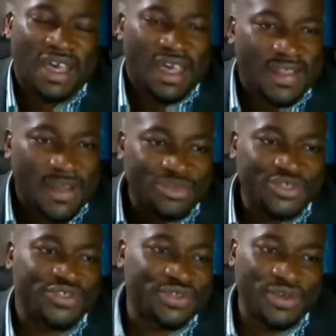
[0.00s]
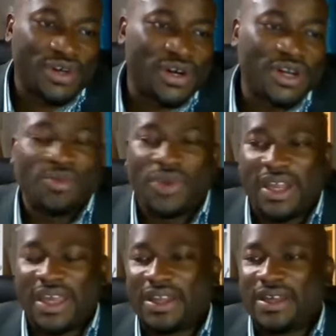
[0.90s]
And I'm sure, God
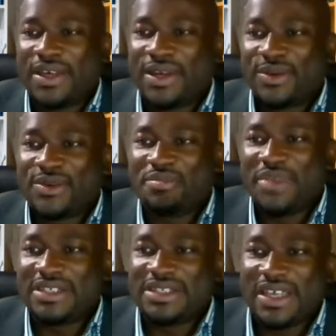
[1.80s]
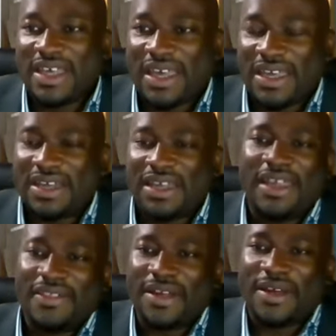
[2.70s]
willing, we'll meet again
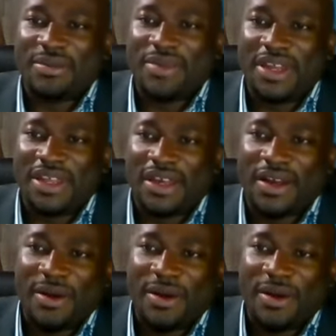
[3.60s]
in the coming year.